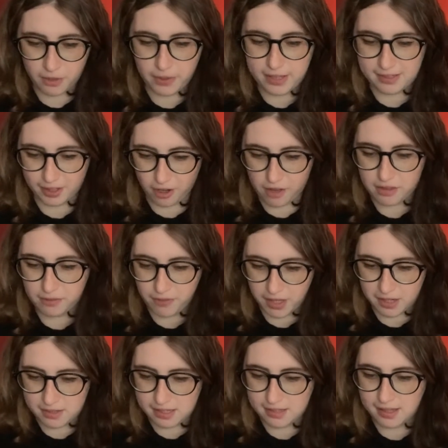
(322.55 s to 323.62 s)
is a gothic
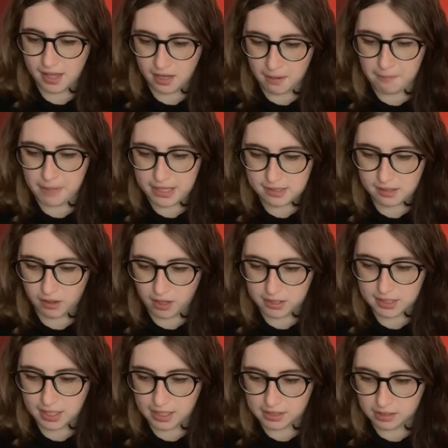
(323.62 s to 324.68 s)
fantasy set in a mist-locked
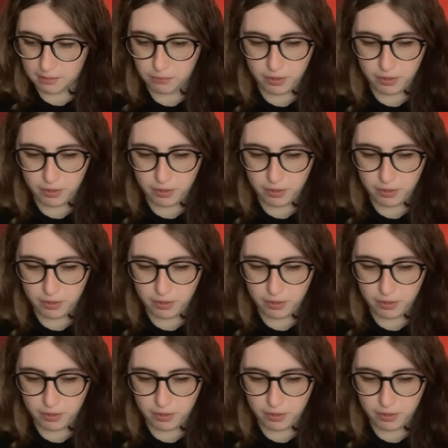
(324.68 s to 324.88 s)
kingdom